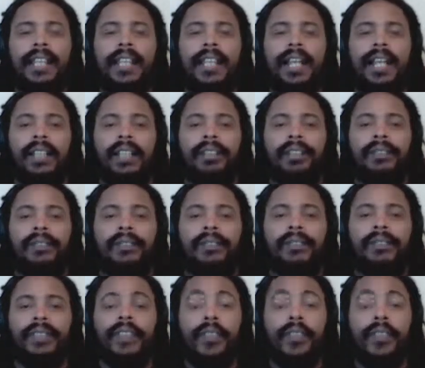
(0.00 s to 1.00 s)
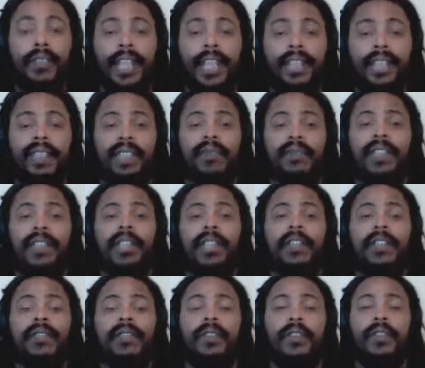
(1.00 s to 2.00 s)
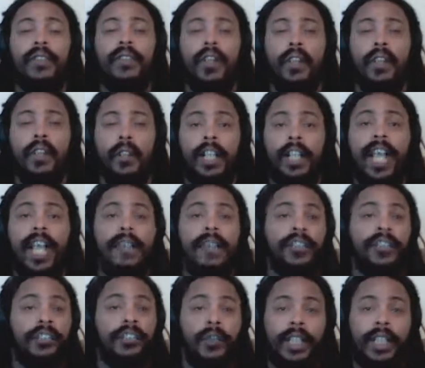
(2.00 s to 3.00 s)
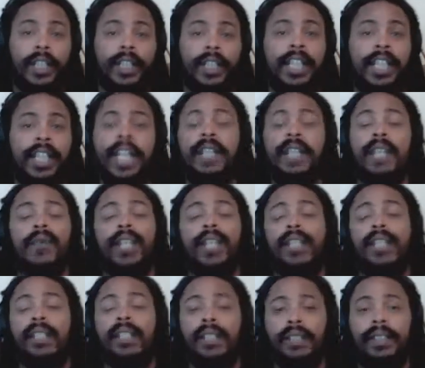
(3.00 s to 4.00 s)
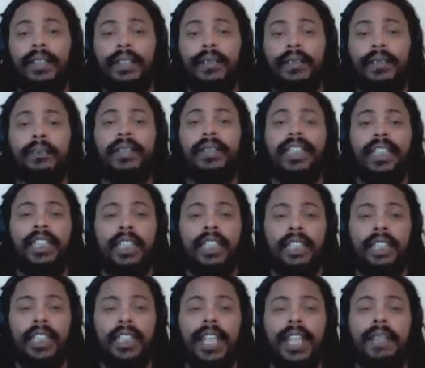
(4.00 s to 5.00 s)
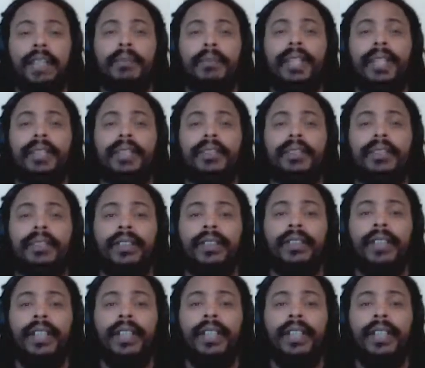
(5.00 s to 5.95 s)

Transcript: and uh, if you like this video or or have enjoyed it in any way, please click the like button.